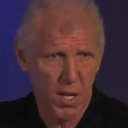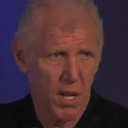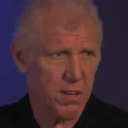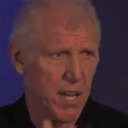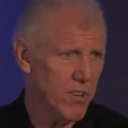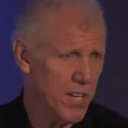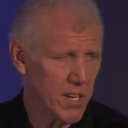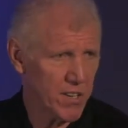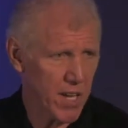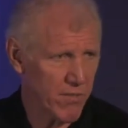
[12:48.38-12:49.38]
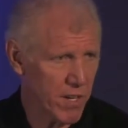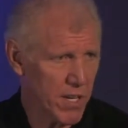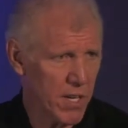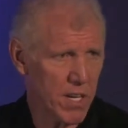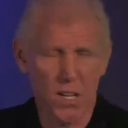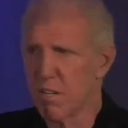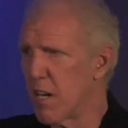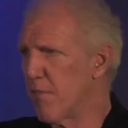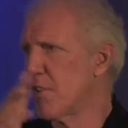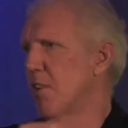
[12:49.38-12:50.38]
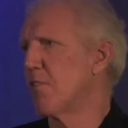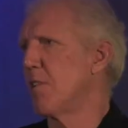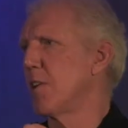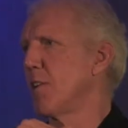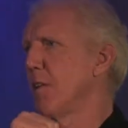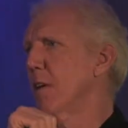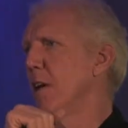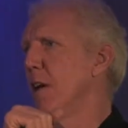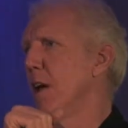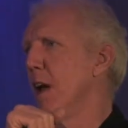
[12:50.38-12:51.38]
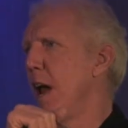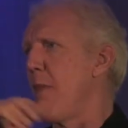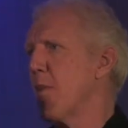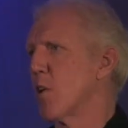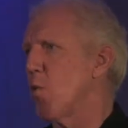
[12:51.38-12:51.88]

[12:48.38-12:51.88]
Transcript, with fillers: 1770, he discovers Australia. And they're going